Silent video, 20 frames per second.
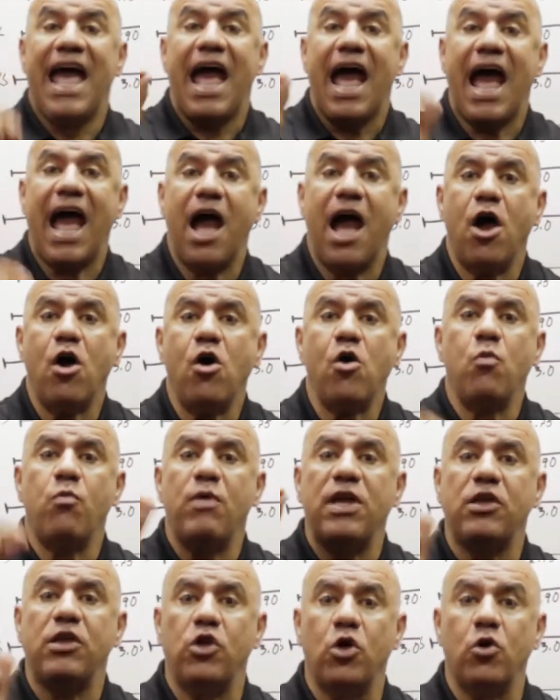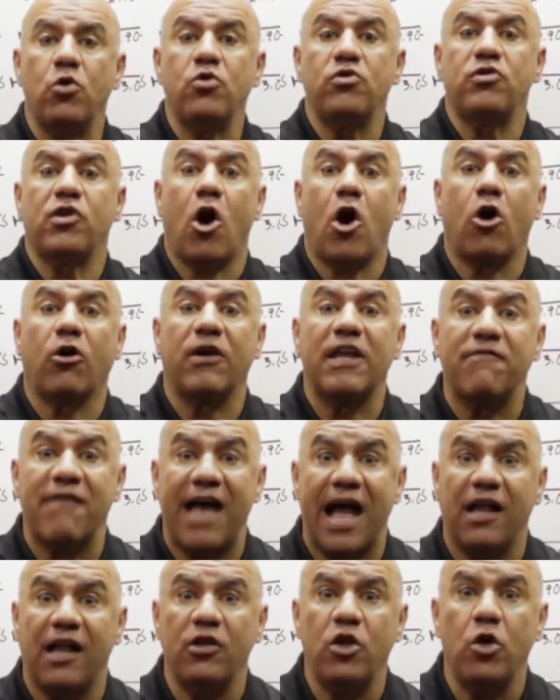how we use our
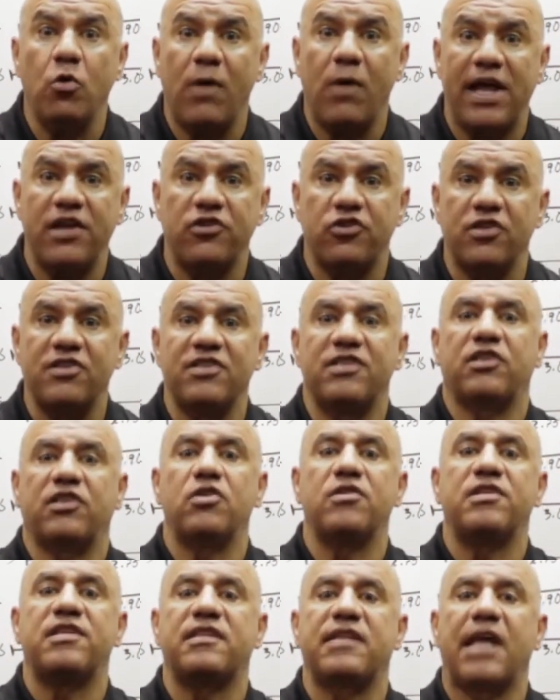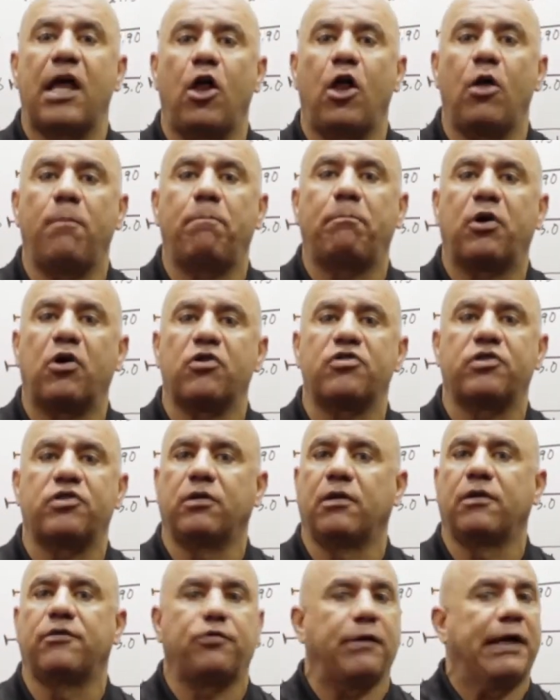evaluations to sell
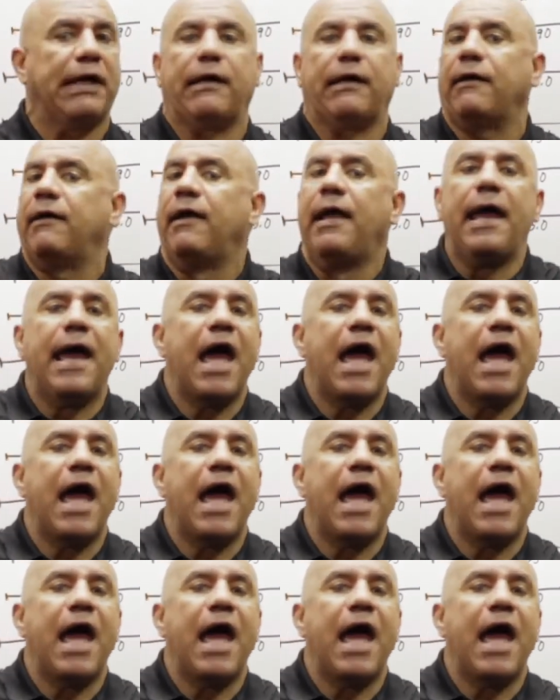personal training.